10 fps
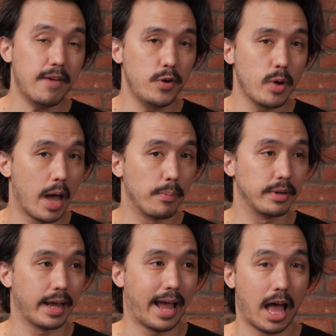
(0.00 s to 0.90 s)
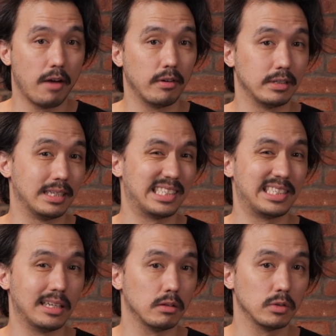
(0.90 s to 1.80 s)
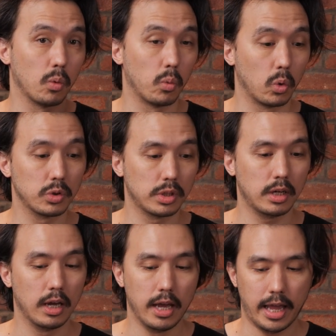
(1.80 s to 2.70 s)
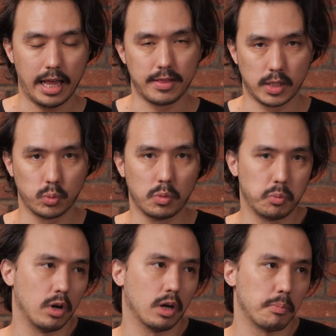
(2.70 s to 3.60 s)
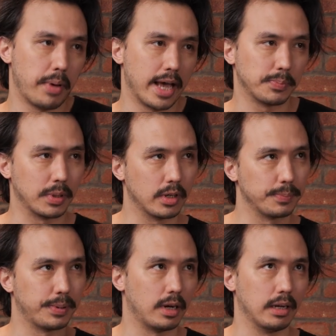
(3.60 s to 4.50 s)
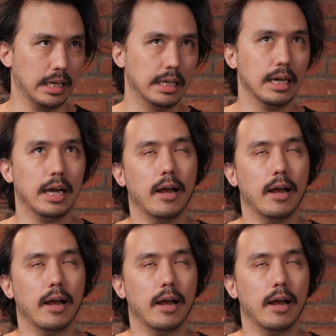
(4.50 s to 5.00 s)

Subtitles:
If you happen to have distilled water, this would work best because partly